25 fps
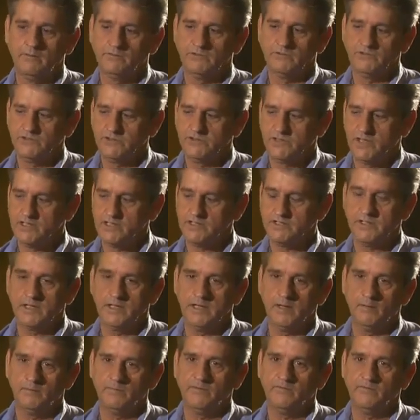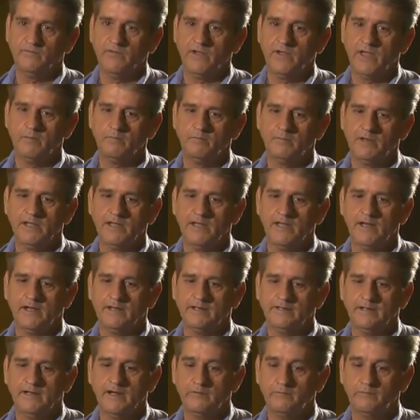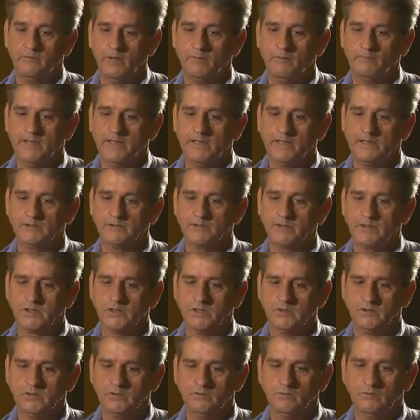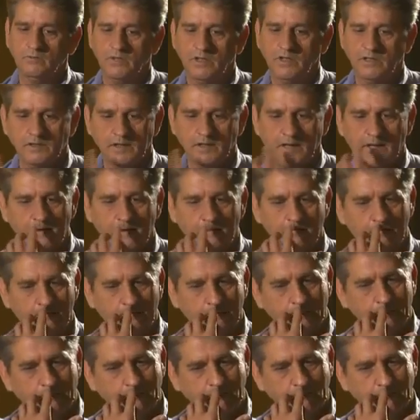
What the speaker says: It was a chance to help the family out, and I dropped out of school, and